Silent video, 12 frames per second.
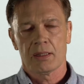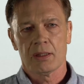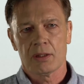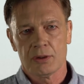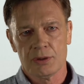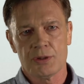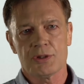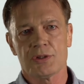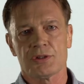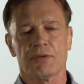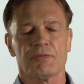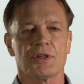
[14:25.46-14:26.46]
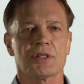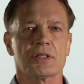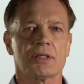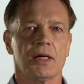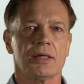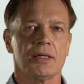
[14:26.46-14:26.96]
The conclusions of
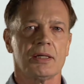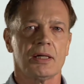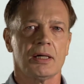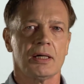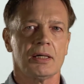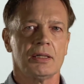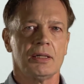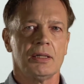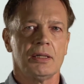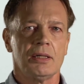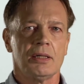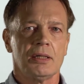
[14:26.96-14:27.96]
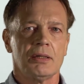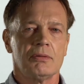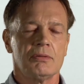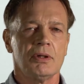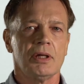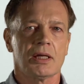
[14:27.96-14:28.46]
this study are
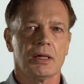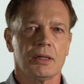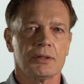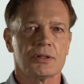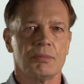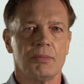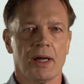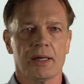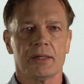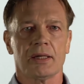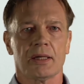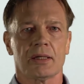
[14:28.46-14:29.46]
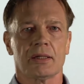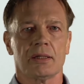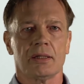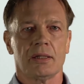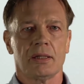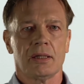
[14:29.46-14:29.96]
really quite dramatic.